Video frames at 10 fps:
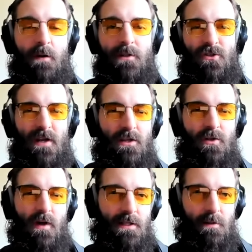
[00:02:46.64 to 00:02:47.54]
and trying a
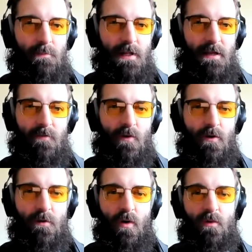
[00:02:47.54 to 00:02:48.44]
new online
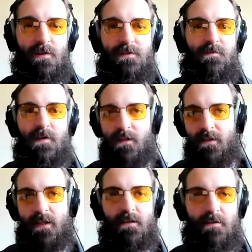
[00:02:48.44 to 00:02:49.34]
platform only to
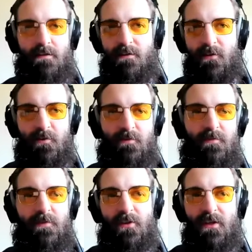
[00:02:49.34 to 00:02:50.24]
find that,
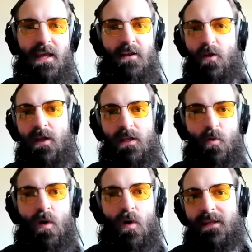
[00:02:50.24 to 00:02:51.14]
you can't
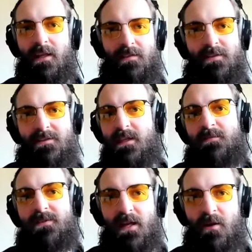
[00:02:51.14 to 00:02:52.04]
quite get the
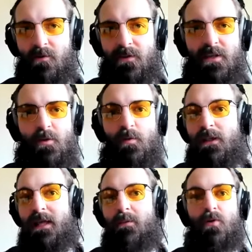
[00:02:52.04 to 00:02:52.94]
same sound that you
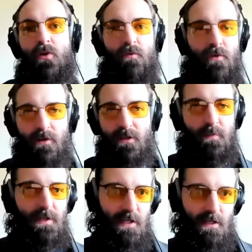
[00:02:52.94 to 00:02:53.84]
labored over in the
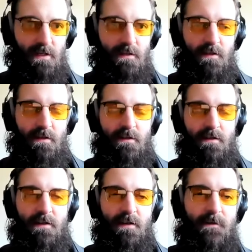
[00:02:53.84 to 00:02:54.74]
beginning
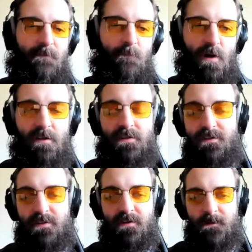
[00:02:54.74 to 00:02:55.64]
when all this
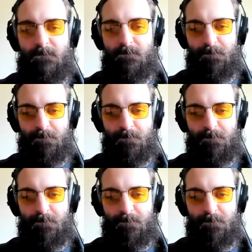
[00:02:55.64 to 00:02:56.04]
started.